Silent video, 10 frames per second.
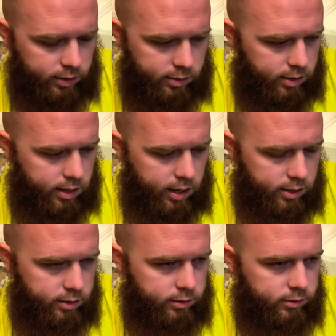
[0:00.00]
I
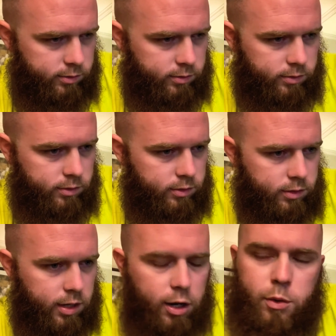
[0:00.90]

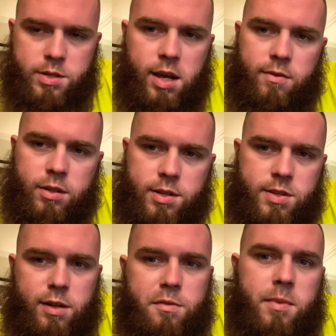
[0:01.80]
always have all this
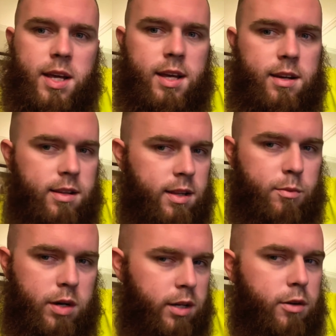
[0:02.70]
stuff in my head, and
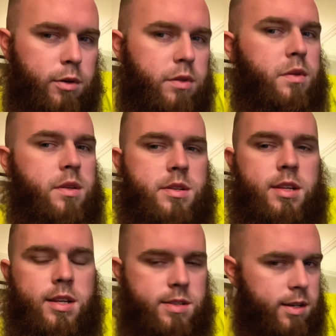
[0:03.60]
then when I go and do these
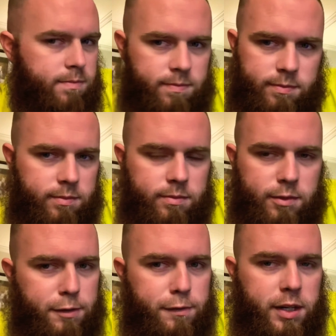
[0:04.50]
things, I
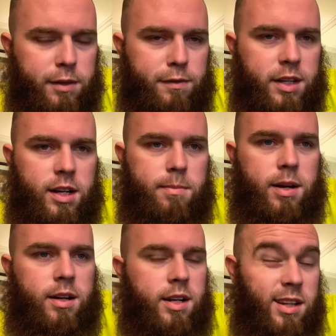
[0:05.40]
freaking forget
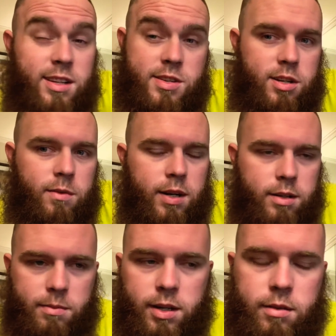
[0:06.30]
about it. I need to start writing
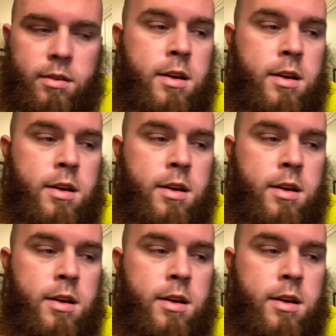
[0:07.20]
them down.